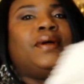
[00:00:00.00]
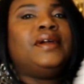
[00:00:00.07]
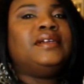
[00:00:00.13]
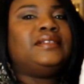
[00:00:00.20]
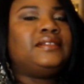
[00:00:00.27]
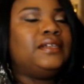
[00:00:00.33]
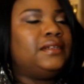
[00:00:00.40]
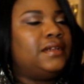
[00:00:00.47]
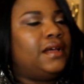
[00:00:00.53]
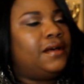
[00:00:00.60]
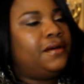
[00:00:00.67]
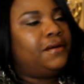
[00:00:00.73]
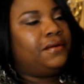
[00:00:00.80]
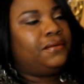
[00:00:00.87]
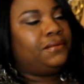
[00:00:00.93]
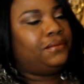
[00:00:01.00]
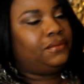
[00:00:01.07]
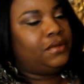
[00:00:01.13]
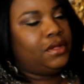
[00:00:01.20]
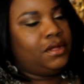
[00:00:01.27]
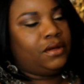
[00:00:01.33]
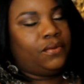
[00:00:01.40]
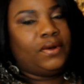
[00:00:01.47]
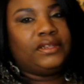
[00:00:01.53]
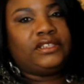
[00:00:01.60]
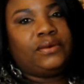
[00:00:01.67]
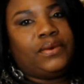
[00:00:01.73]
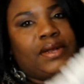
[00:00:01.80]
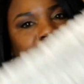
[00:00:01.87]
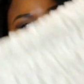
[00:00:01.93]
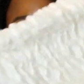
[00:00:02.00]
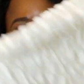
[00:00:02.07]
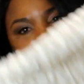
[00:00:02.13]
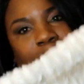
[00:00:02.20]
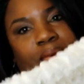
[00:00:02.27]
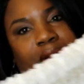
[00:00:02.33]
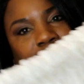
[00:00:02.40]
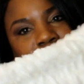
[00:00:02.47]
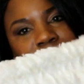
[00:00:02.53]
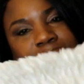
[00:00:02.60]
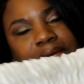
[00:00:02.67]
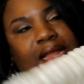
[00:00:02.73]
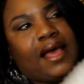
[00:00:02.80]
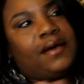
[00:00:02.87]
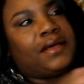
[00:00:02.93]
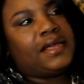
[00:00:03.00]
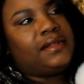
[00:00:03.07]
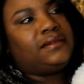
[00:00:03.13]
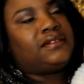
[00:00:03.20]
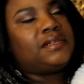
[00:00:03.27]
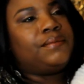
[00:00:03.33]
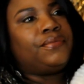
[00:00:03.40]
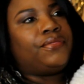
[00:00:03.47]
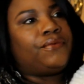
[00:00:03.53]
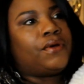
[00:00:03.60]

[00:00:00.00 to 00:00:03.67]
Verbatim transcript: and I didn't really like the video. But I got this for